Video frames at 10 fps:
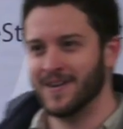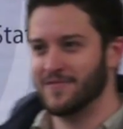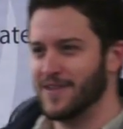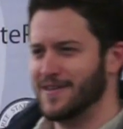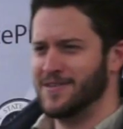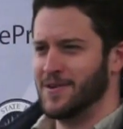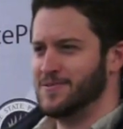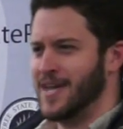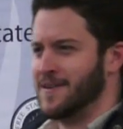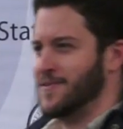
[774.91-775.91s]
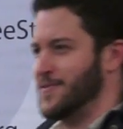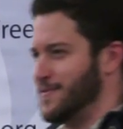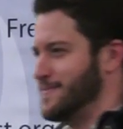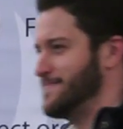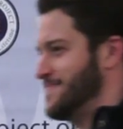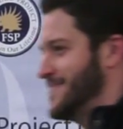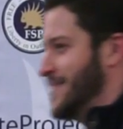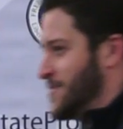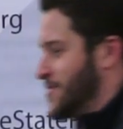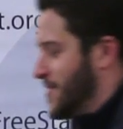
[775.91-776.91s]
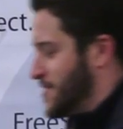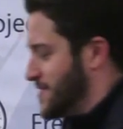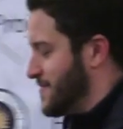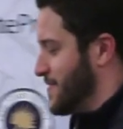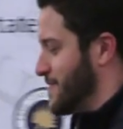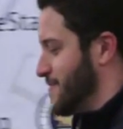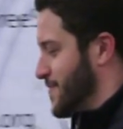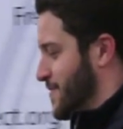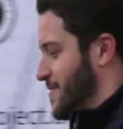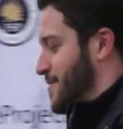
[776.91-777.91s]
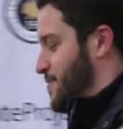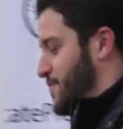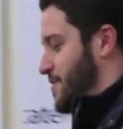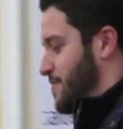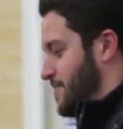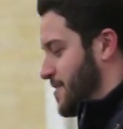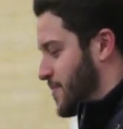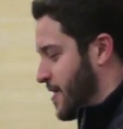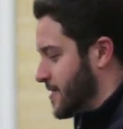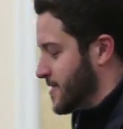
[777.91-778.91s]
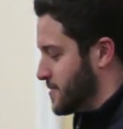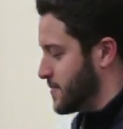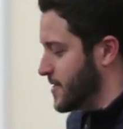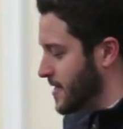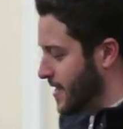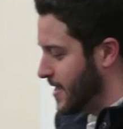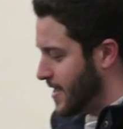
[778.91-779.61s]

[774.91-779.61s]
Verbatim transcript: kind of like you know technical demonstration for you know for the the apocalypse. But